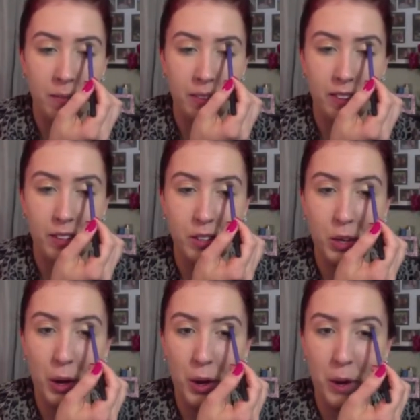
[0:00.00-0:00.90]
The
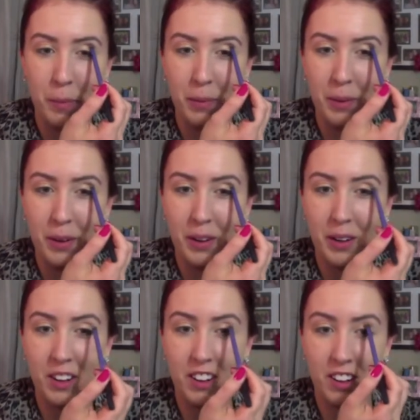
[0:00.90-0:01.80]
top
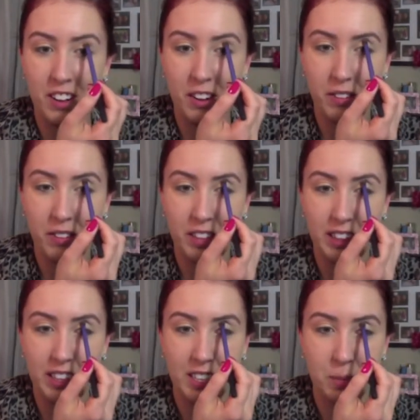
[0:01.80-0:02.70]
of the lid